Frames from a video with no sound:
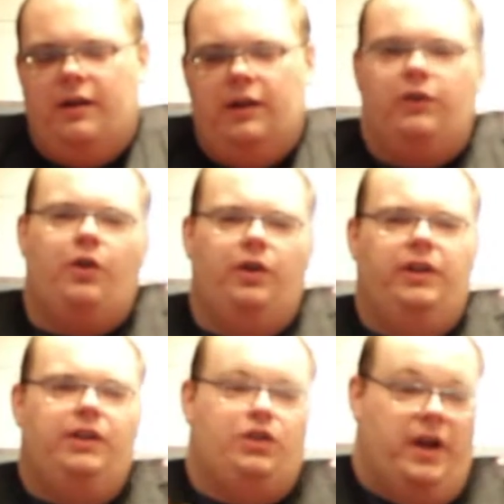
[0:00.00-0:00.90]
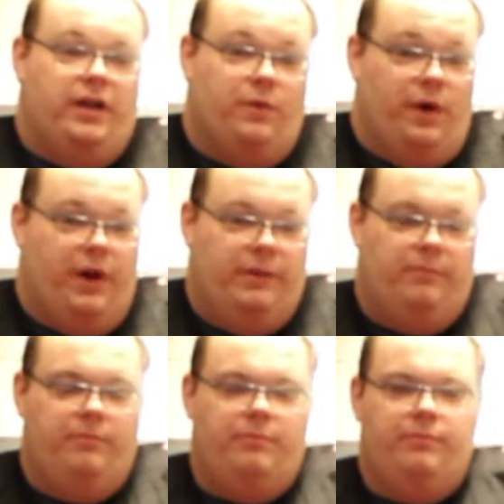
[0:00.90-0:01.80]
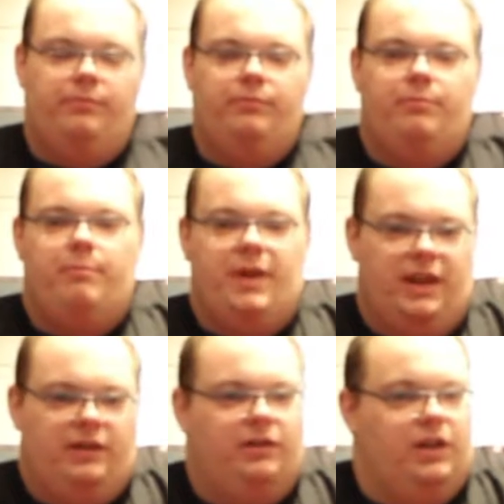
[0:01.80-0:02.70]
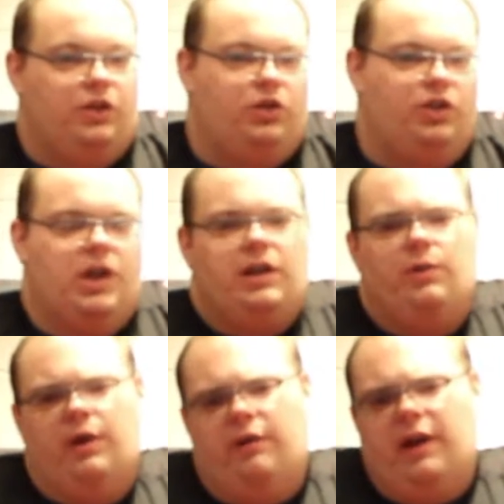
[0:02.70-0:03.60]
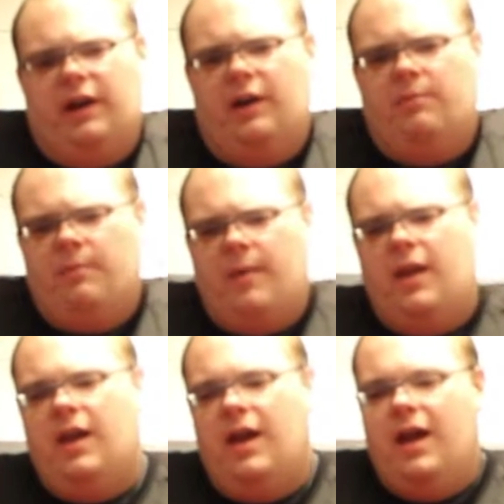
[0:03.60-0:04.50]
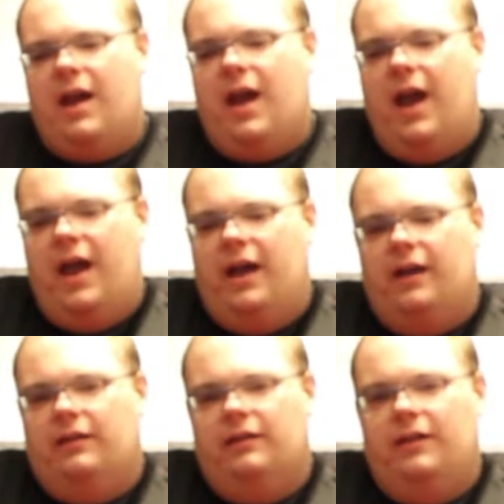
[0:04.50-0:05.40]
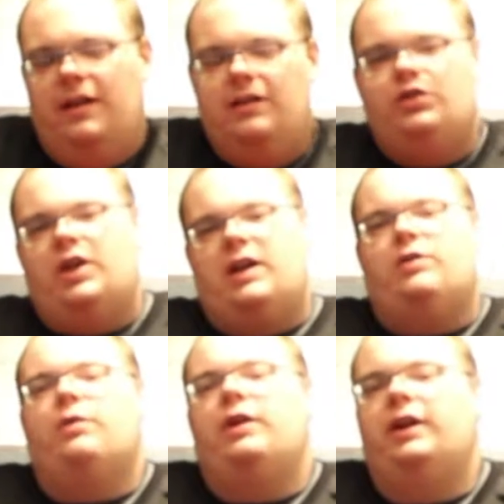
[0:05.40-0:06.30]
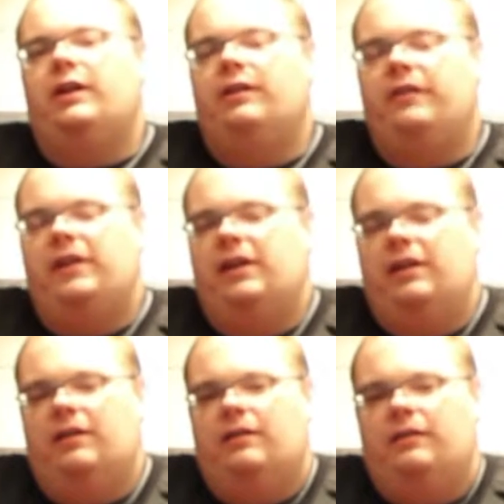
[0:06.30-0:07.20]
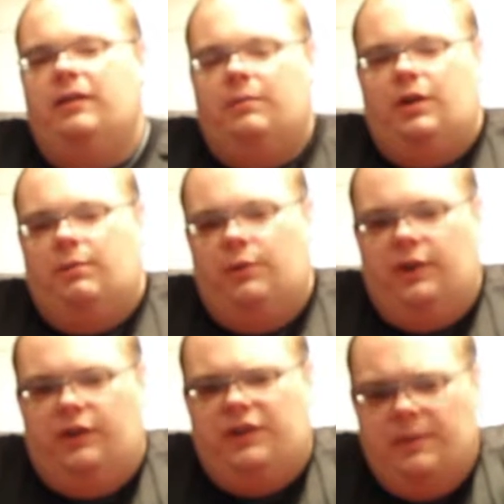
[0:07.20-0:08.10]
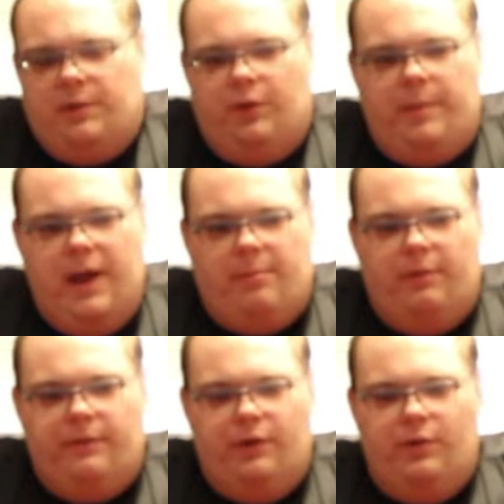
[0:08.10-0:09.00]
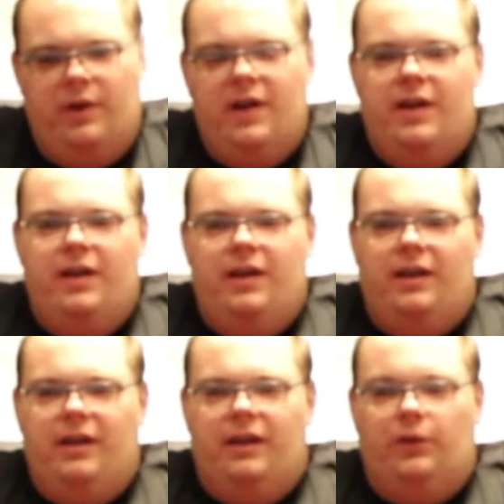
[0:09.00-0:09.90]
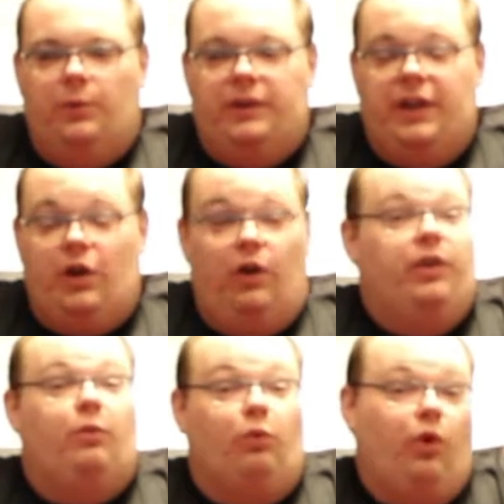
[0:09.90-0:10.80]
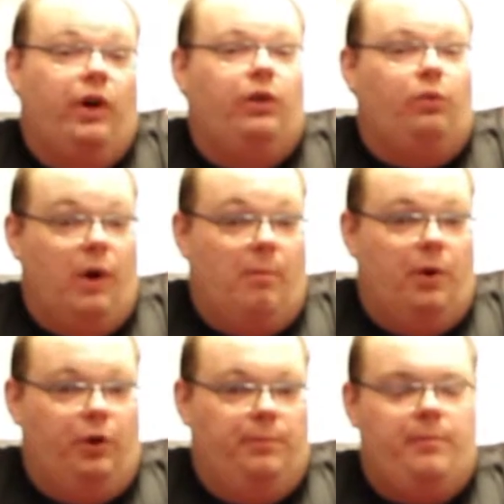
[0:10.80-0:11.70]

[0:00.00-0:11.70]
it's currently January, mid-ish January right now, and in January, the WWE's typical pay-per-view is what they call the Royal Rumble,